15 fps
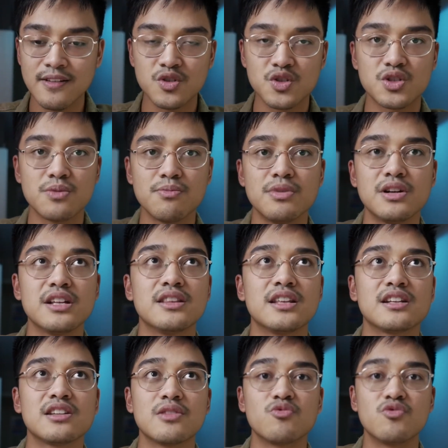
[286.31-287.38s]
Somebody
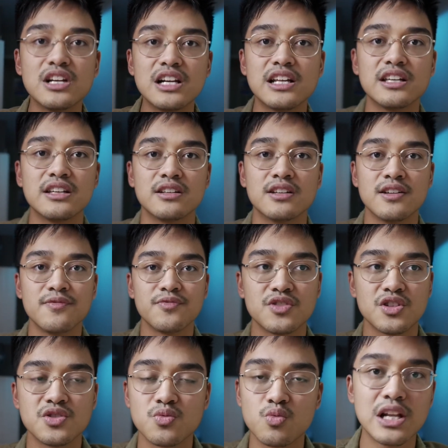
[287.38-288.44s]
that really
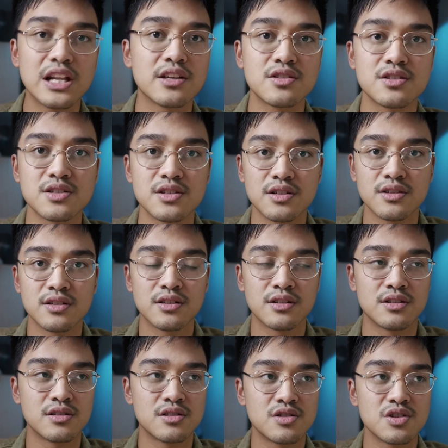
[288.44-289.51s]
is willing to
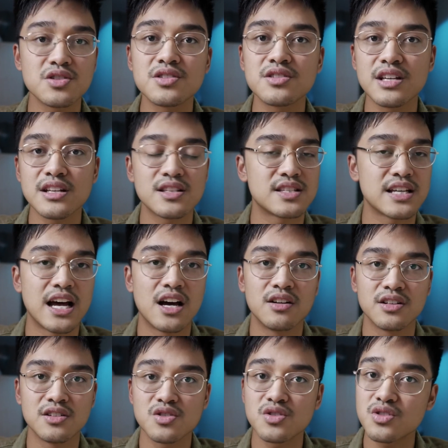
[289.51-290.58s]
just sit
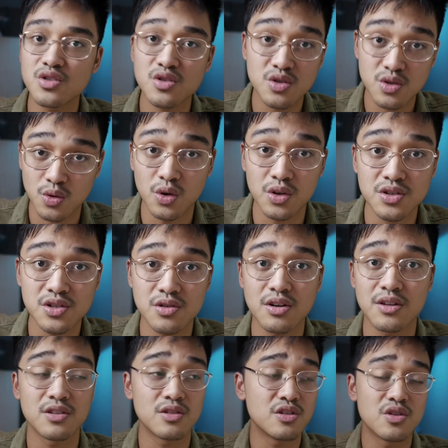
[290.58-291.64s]
down and just to talk to you,
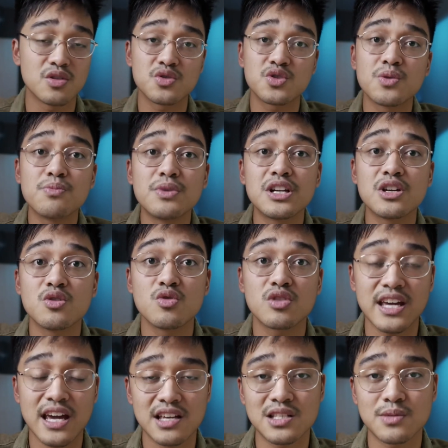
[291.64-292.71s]
and somebody who
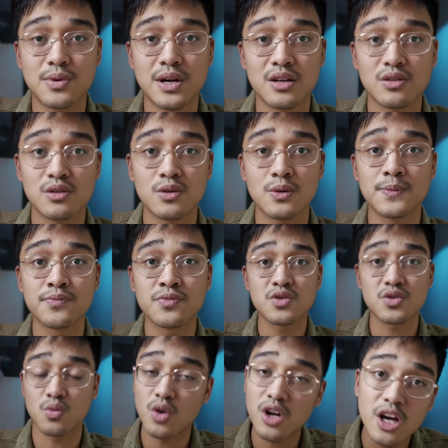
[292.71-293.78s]
cares about you.
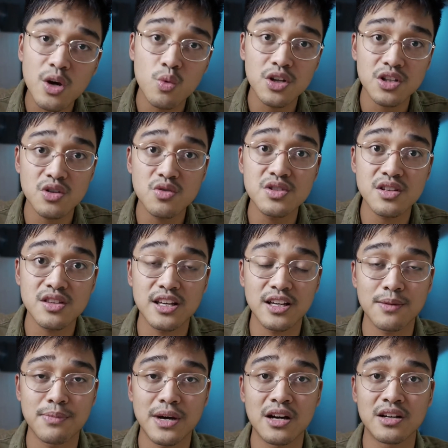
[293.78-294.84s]
So what I want you to think
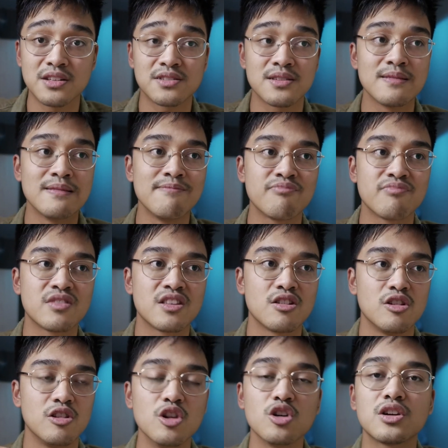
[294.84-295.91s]
about is,
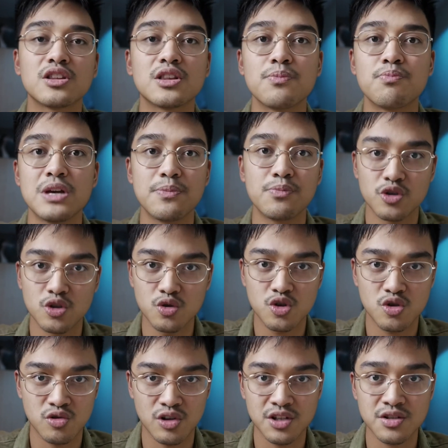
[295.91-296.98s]
look at the people you
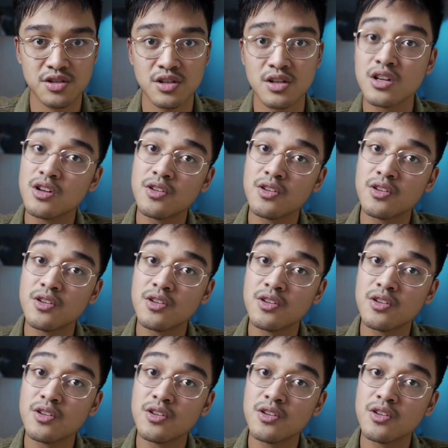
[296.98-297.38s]
trust.